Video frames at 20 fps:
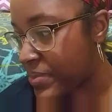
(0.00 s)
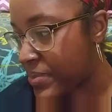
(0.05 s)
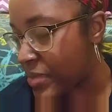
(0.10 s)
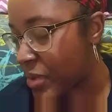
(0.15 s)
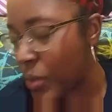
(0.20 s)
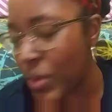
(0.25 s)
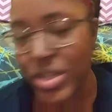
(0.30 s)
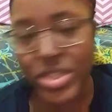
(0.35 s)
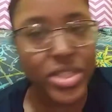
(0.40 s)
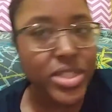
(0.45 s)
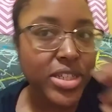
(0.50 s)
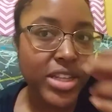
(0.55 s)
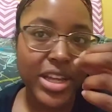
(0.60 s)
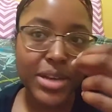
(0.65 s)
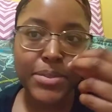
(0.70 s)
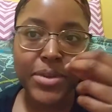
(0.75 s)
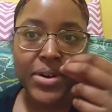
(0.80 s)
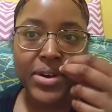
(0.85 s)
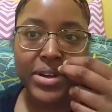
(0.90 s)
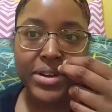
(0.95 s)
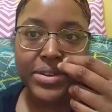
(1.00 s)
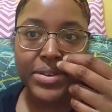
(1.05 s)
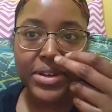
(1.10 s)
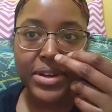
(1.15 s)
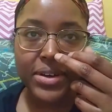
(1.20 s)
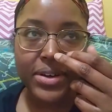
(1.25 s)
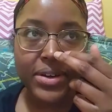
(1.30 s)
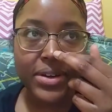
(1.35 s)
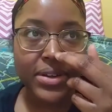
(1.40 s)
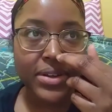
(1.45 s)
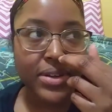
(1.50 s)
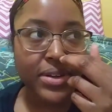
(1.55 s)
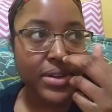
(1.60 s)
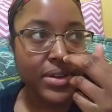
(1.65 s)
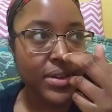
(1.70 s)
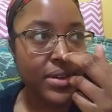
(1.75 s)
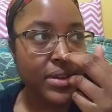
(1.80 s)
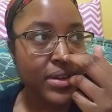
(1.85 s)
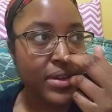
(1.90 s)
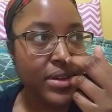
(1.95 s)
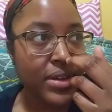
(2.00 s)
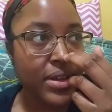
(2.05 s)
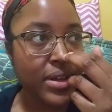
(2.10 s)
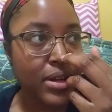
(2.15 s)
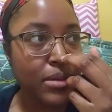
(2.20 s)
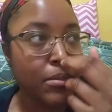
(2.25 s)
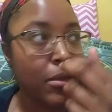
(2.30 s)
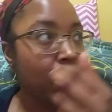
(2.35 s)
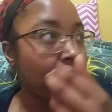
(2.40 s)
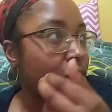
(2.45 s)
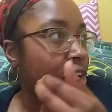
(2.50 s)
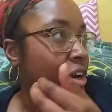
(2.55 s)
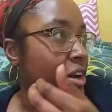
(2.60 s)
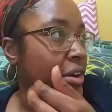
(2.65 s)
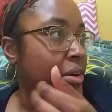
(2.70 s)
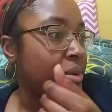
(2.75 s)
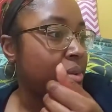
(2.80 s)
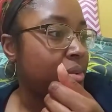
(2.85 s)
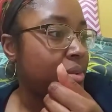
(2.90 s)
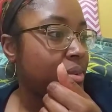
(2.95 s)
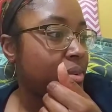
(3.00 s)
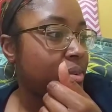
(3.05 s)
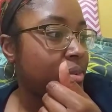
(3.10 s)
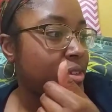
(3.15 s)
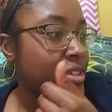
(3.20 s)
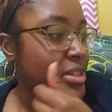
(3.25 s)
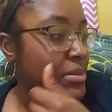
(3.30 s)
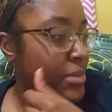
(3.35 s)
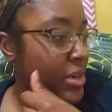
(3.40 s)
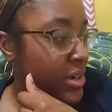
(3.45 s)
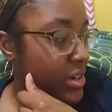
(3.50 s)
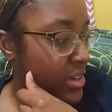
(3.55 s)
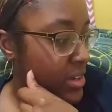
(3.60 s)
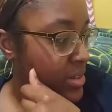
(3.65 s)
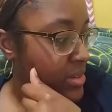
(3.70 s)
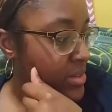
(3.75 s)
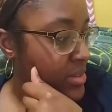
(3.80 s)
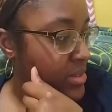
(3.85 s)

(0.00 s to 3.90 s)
What's his name Mario, y'all? Marco. Was it Marco?